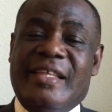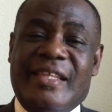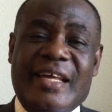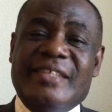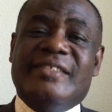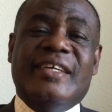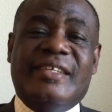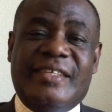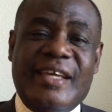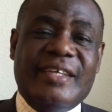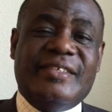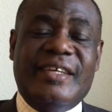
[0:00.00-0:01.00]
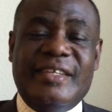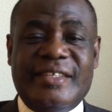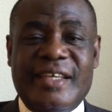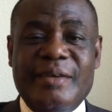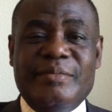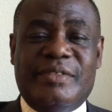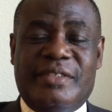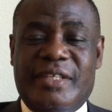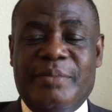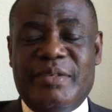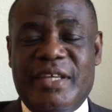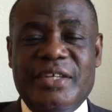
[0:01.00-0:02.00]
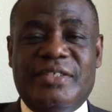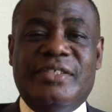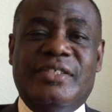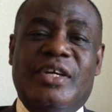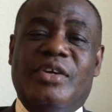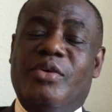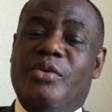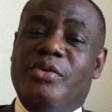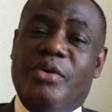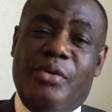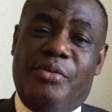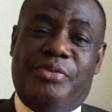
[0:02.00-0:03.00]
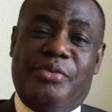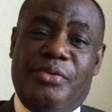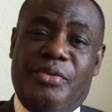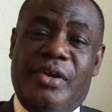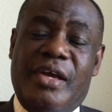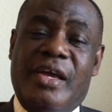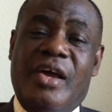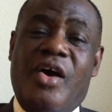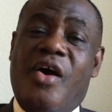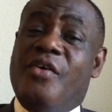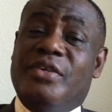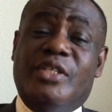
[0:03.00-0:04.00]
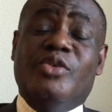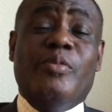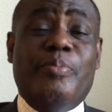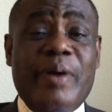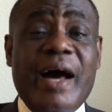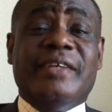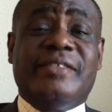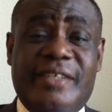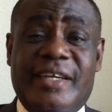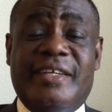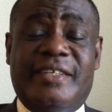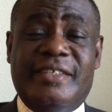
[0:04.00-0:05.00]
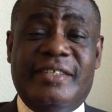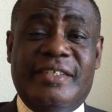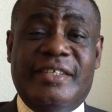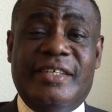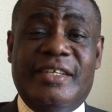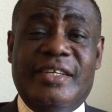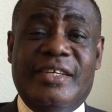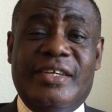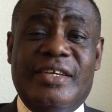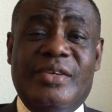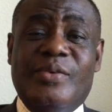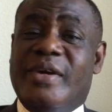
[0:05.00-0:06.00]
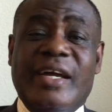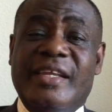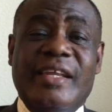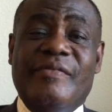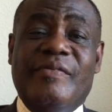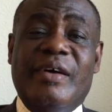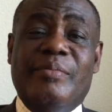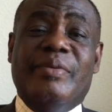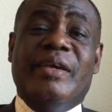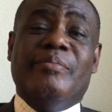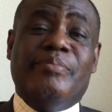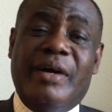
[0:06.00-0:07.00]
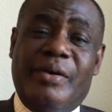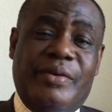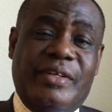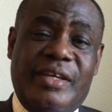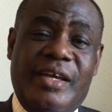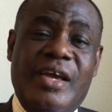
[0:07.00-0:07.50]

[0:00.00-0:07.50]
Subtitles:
there is a test and temptations that you're going to go through. Until you pass it, you can never be empowered.